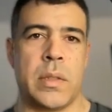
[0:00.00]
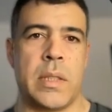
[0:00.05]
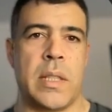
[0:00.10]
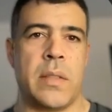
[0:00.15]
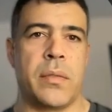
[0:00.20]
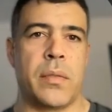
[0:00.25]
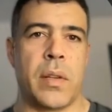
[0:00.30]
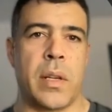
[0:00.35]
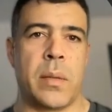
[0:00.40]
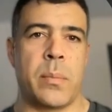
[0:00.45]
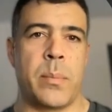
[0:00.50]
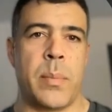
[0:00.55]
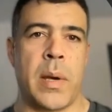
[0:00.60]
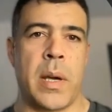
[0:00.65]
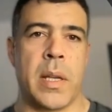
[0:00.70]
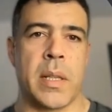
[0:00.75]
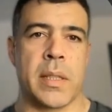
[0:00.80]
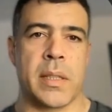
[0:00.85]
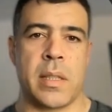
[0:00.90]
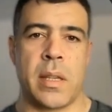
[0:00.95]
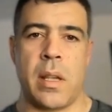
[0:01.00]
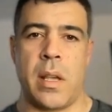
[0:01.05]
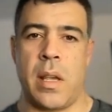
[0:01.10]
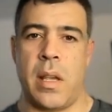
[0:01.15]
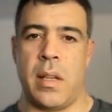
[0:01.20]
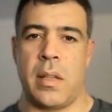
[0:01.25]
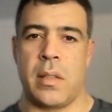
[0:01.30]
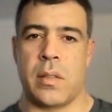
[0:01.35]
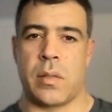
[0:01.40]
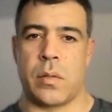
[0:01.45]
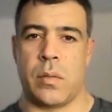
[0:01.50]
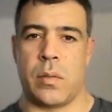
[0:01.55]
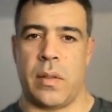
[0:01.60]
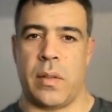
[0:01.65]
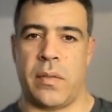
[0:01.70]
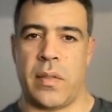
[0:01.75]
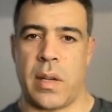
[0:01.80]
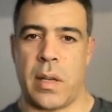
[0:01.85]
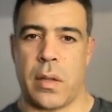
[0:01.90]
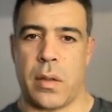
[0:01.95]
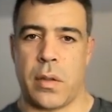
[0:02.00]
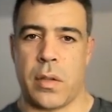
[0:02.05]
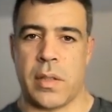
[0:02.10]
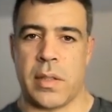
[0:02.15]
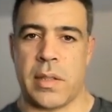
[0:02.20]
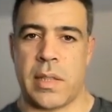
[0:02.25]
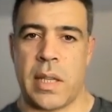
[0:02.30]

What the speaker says: different parts. So if I just